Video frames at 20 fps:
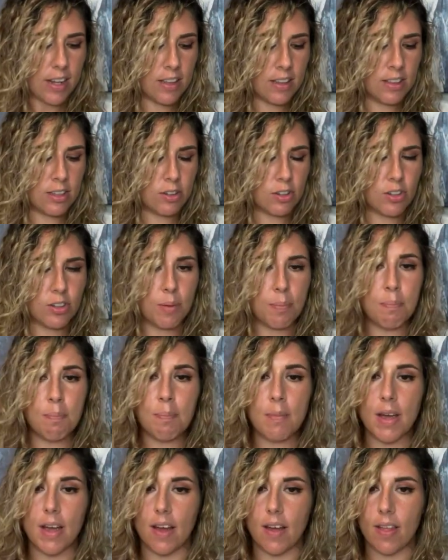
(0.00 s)
There's a
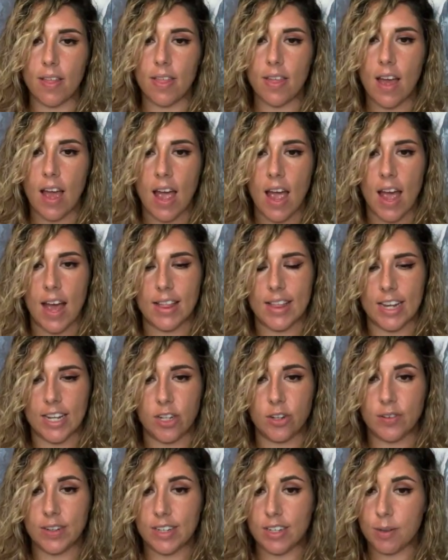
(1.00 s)
myth that
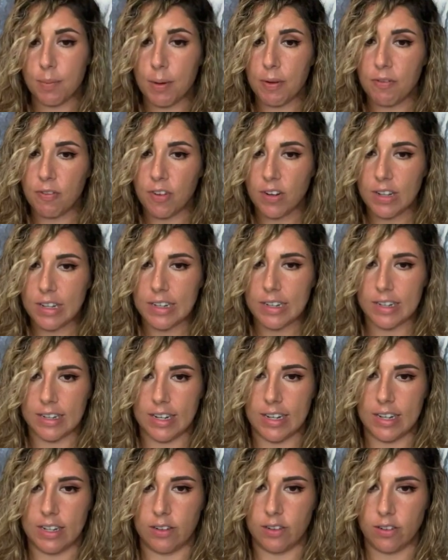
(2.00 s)
you need to be fully
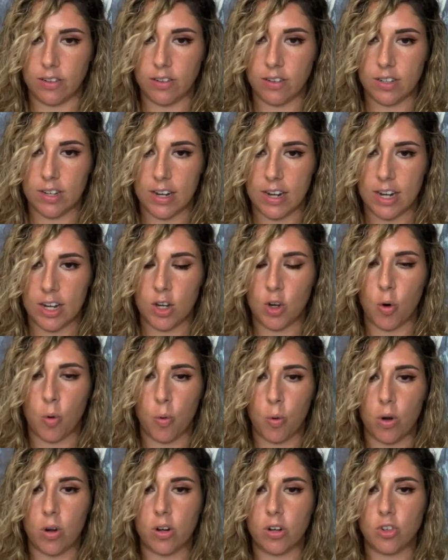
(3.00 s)
healed in
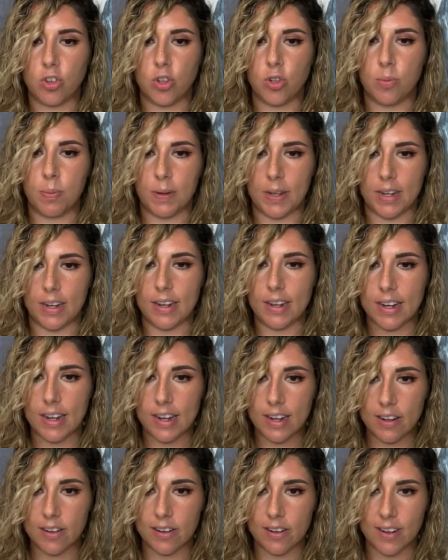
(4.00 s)
order to be a
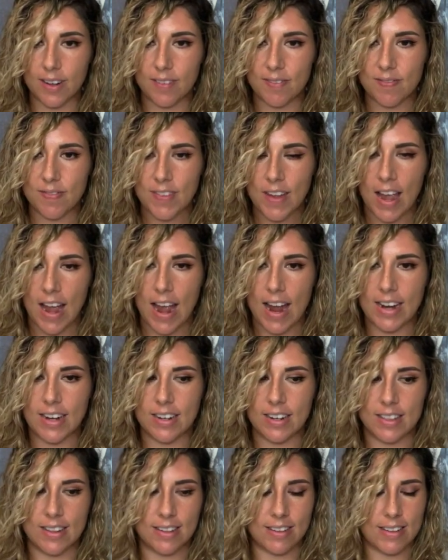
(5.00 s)
healer.
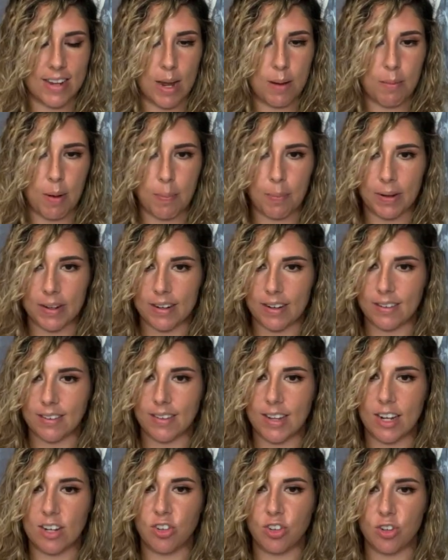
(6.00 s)
And this came up, like I
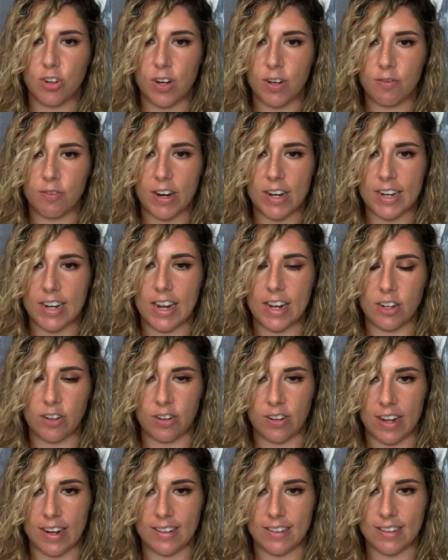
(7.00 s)
said, during Radiate Your
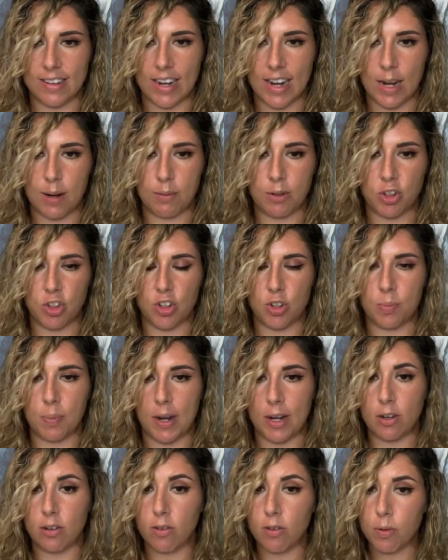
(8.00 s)
Light today, which is
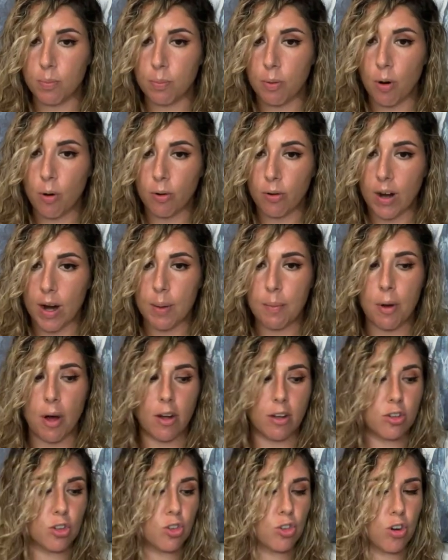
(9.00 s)
my group program
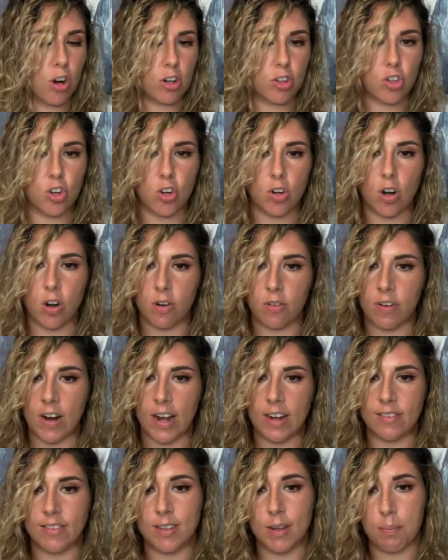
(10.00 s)
all structured
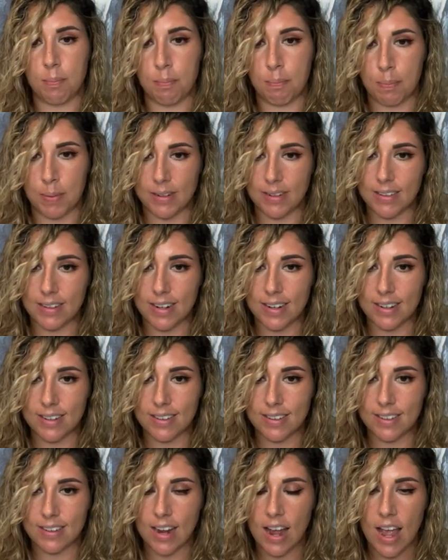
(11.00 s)
around
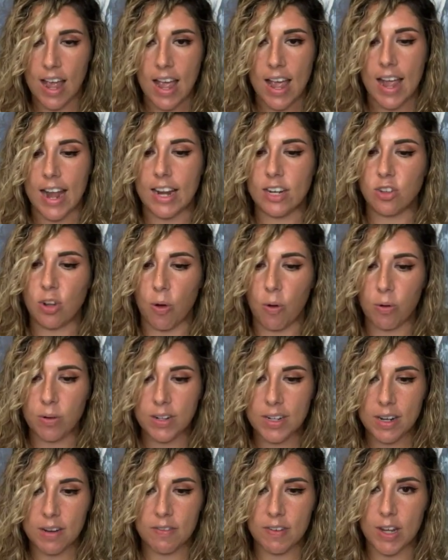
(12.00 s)
business. It's
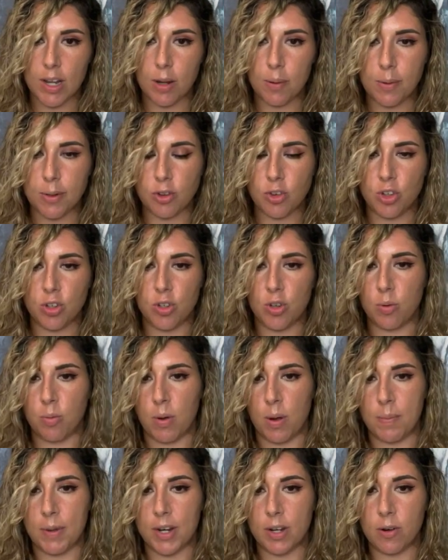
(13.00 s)
only available to the
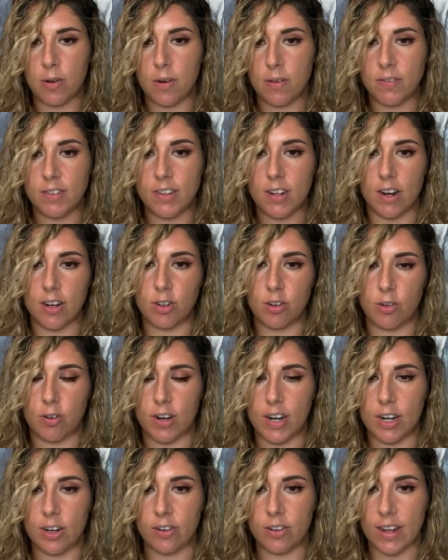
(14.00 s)
women who have done
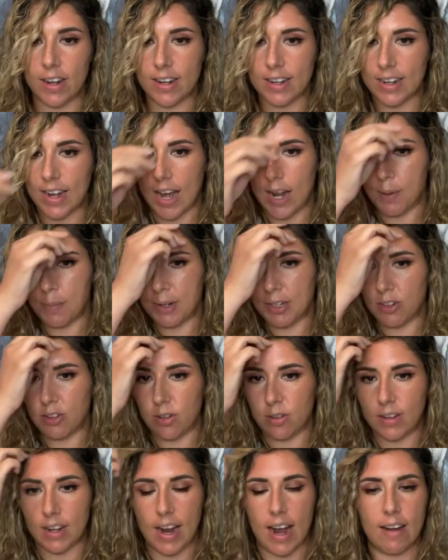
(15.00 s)
Create Your Light Academy,
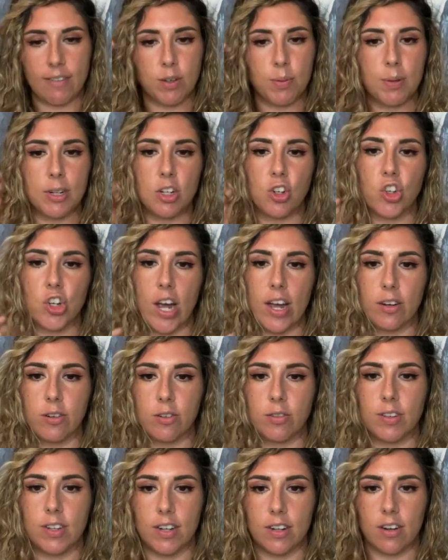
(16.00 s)
so they have to be a shadow
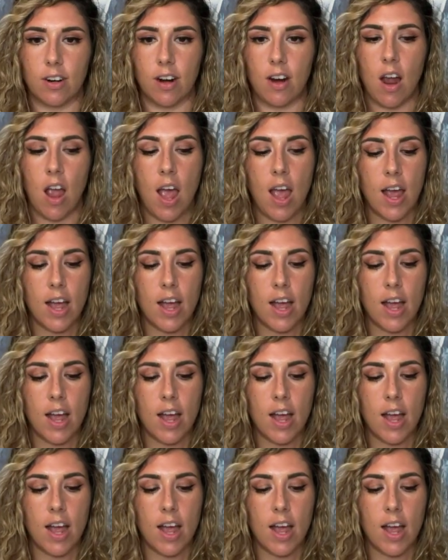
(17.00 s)
seeker.